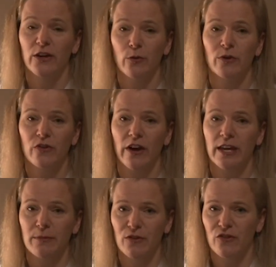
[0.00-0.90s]
I know we were
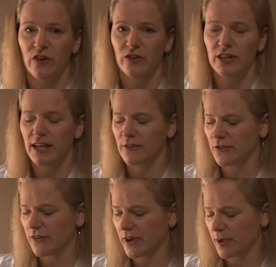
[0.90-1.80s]
talking about genre
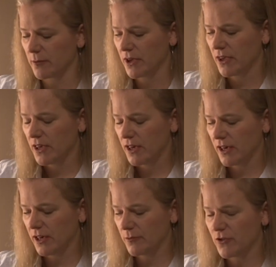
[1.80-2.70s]
last time.
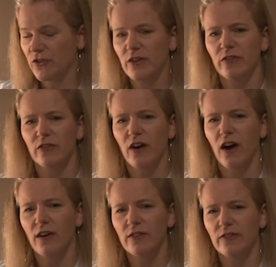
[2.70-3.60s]
Um, she's
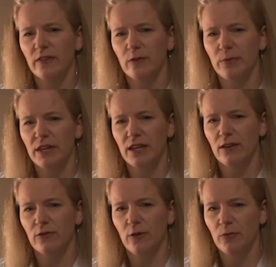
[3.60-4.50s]
obviously
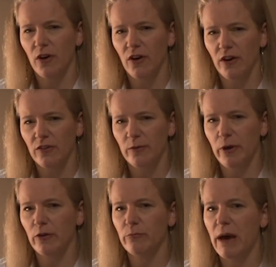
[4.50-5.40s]
speaking from the heart
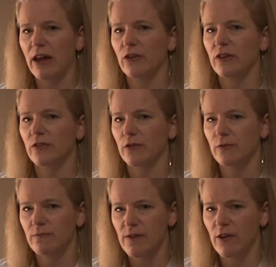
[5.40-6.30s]
about a matter that's
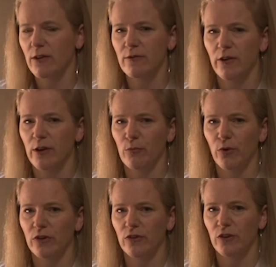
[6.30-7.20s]
very, very
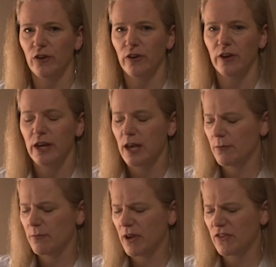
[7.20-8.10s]
important to her,
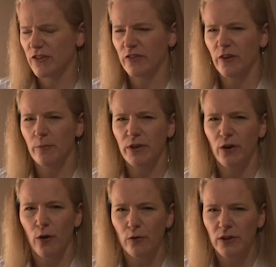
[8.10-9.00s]
but she's not being
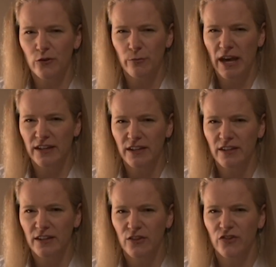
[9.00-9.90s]
overly
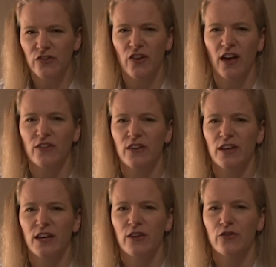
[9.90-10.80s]
dramatic. She's not
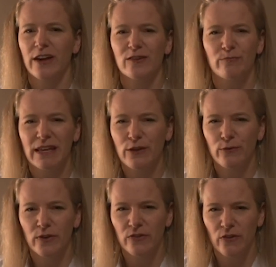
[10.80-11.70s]
trying to make you
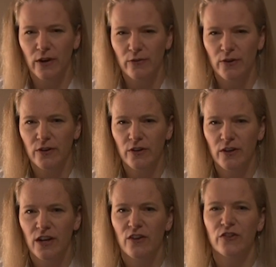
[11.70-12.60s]
feel sorry for her.
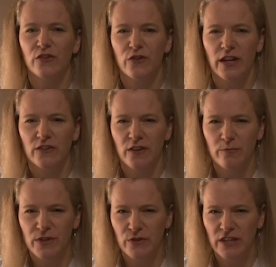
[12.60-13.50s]
She's trying to
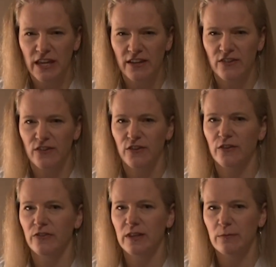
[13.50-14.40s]
communicate to
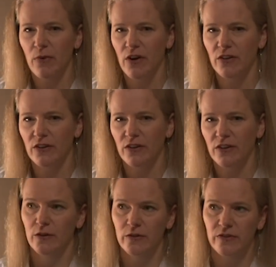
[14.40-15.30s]
her scene partner,
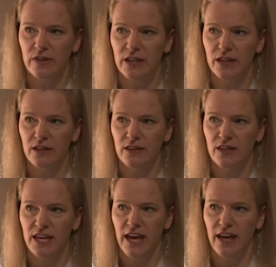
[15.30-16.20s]
her seeing
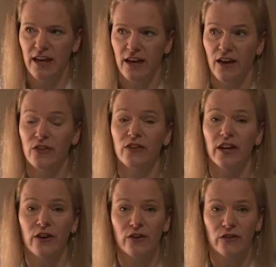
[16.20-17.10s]
the other
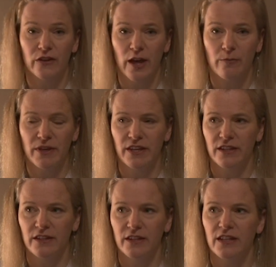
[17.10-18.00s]
character come
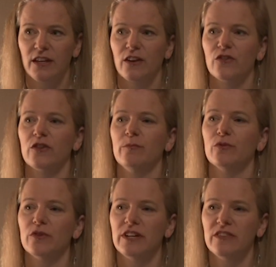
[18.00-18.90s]
in. She
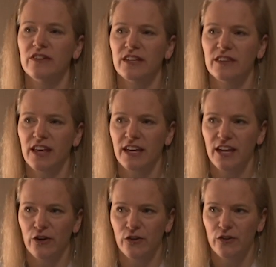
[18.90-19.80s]
breathed in that
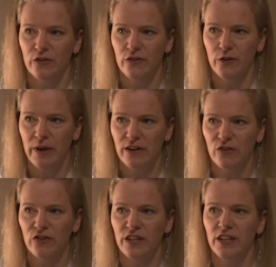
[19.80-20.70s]
character's new
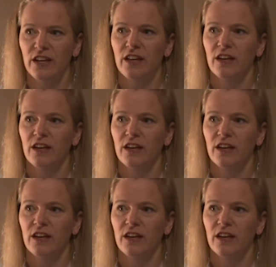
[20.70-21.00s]
energy.